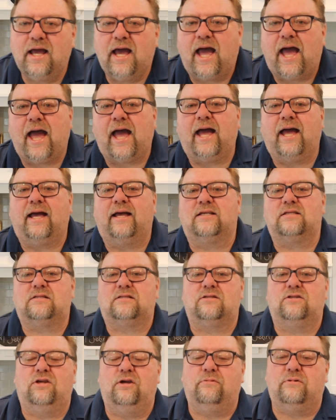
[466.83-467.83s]

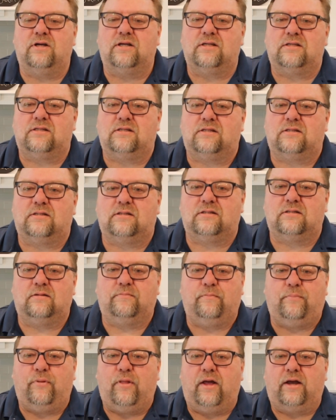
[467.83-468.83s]
has US
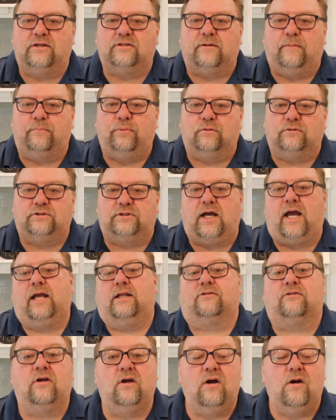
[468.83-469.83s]
plugs on both
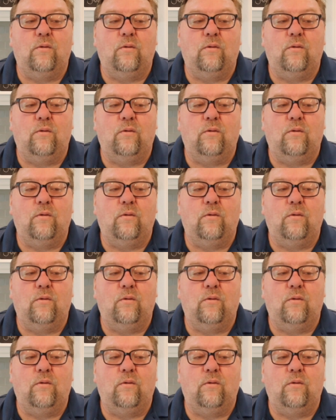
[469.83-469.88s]
sides,